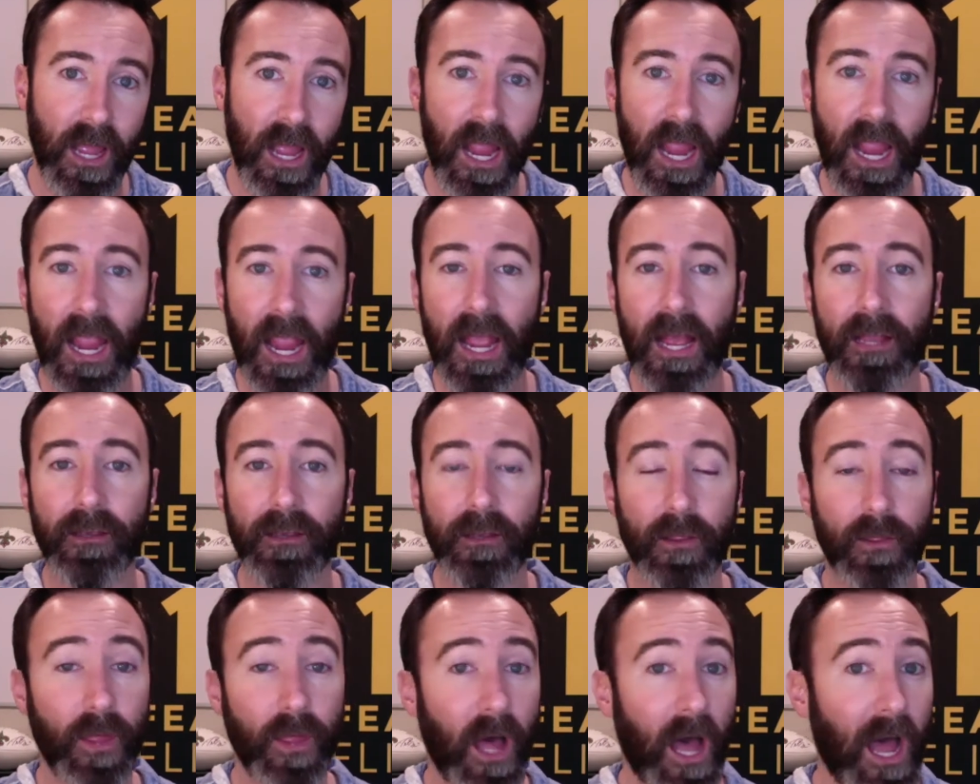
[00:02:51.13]
and
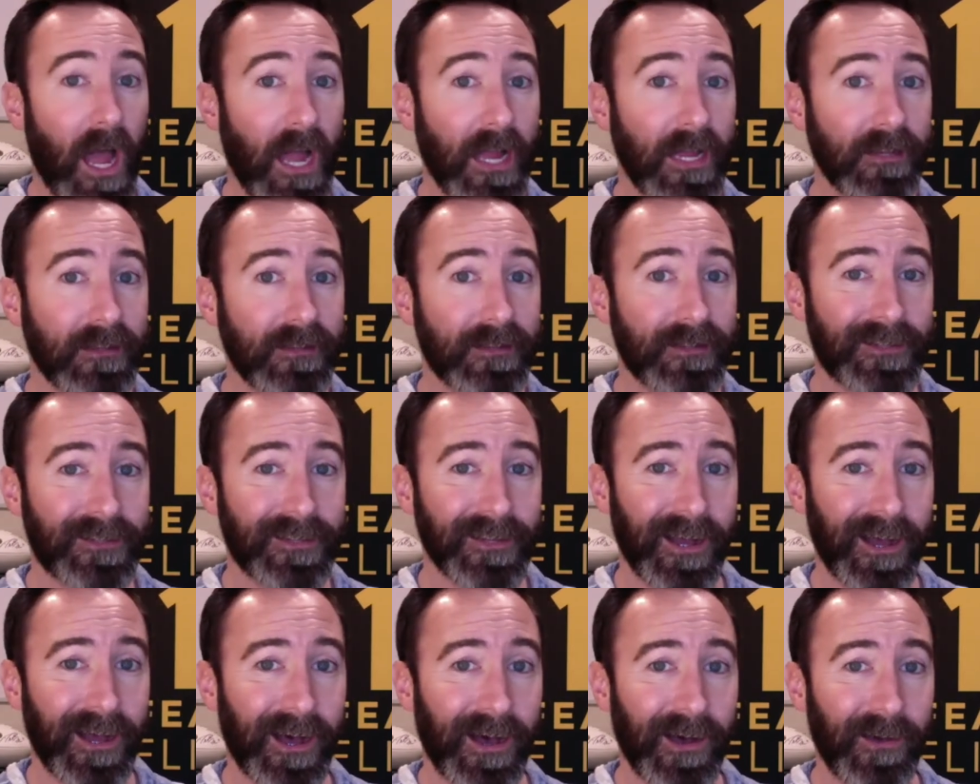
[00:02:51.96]
the highest
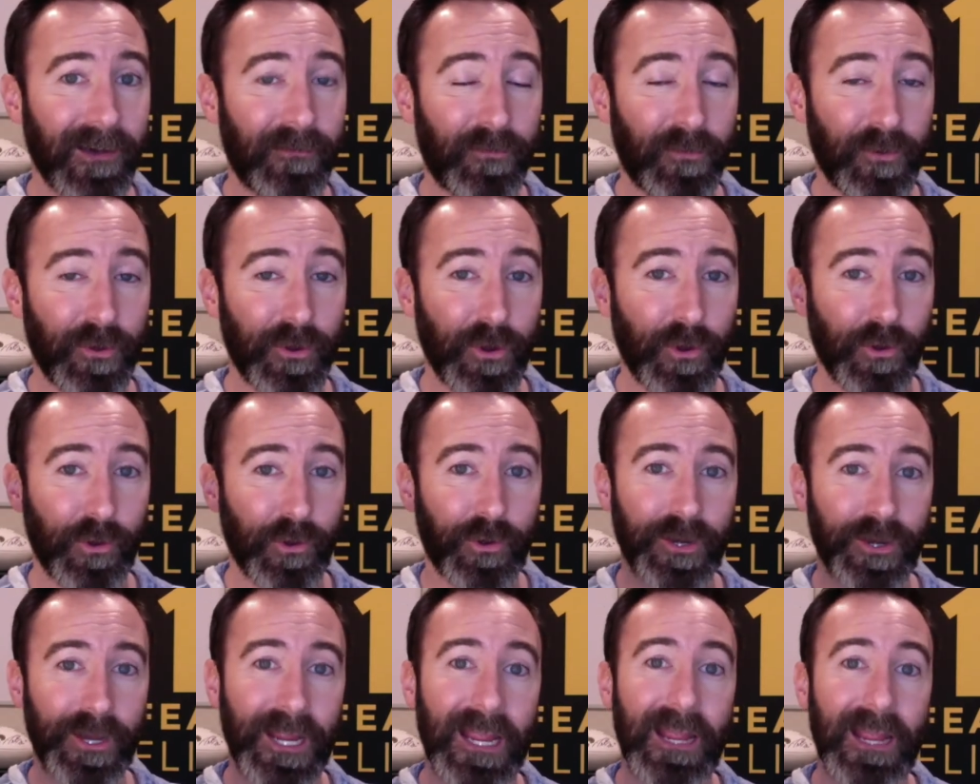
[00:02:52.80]
for
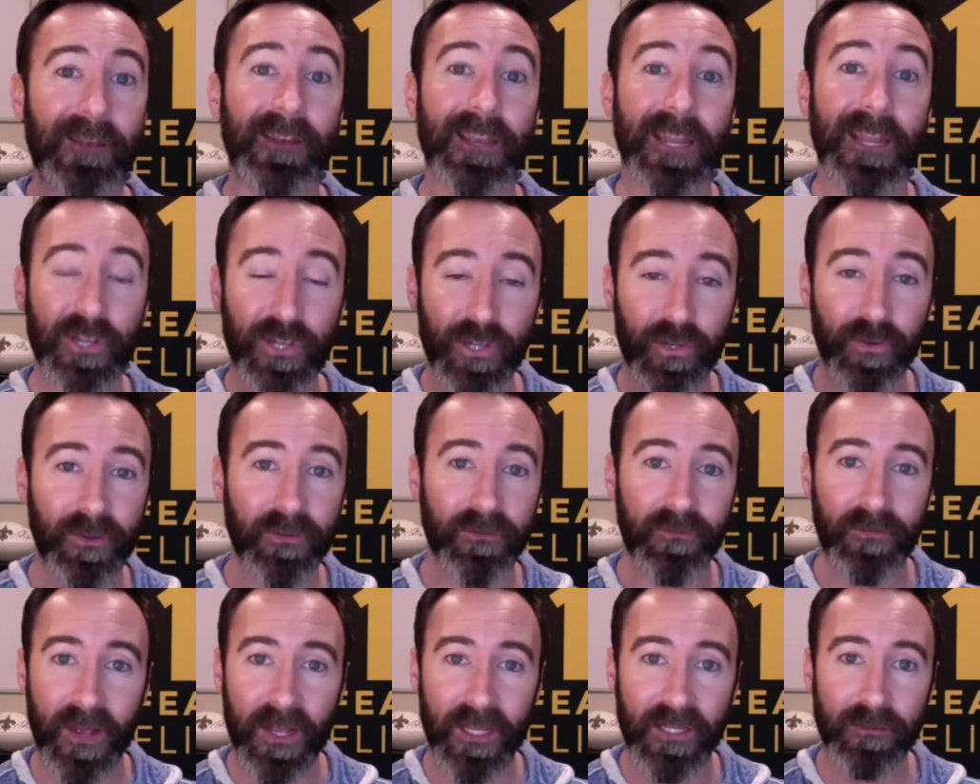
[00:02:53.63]
your initial
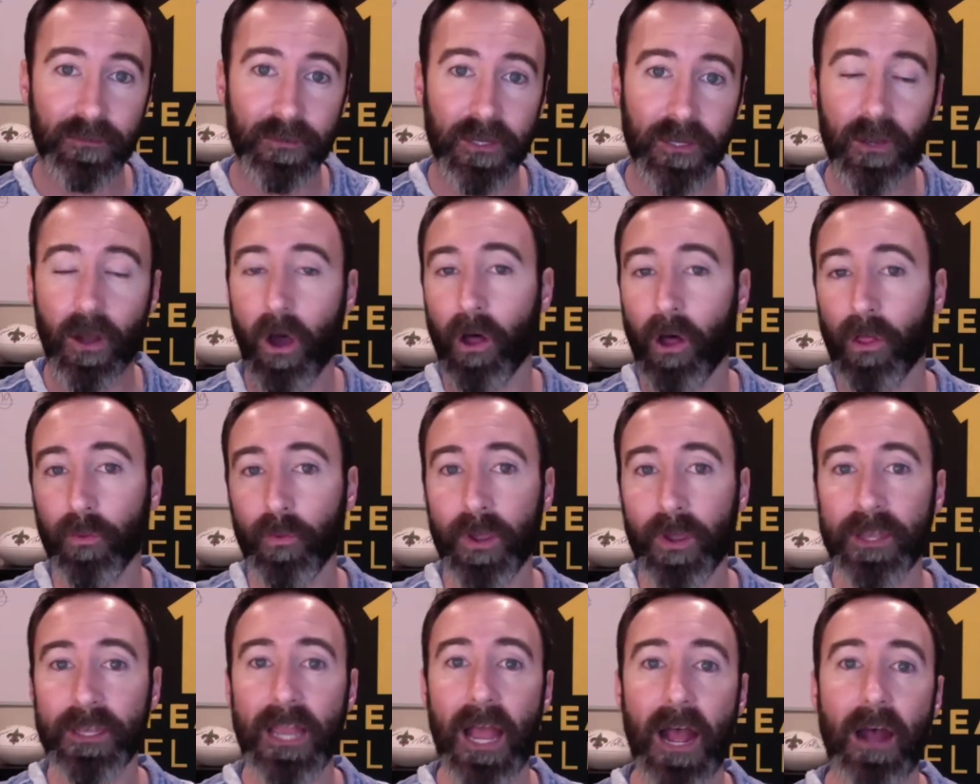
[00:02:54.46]
investment, all the
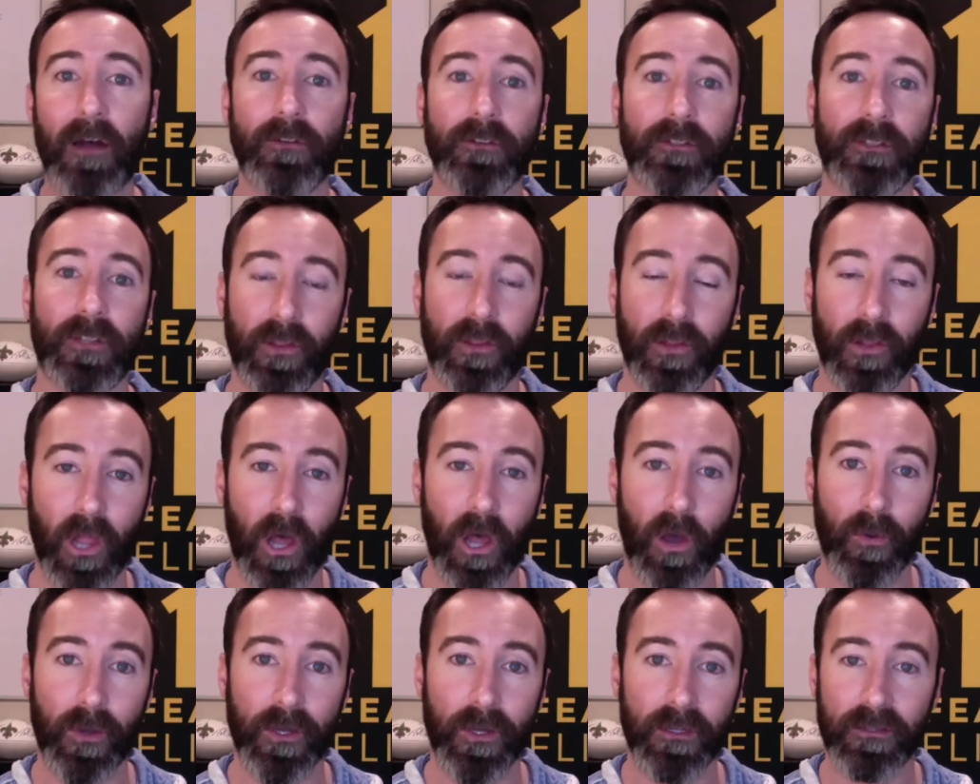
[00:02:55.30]
way down to the
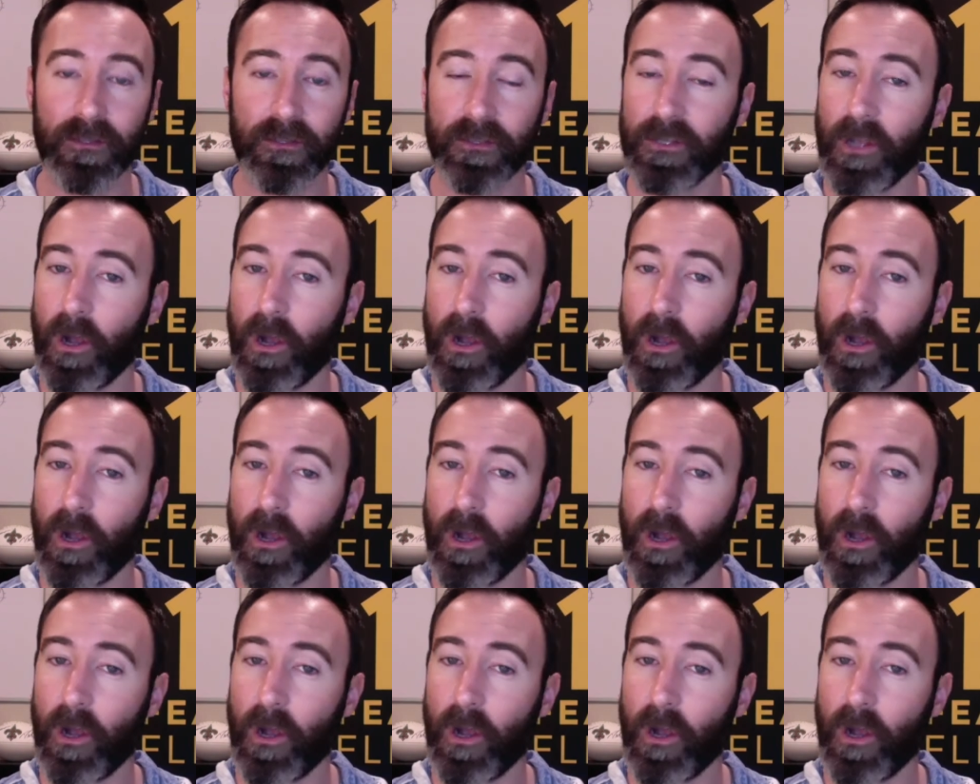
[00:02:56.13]
lowest.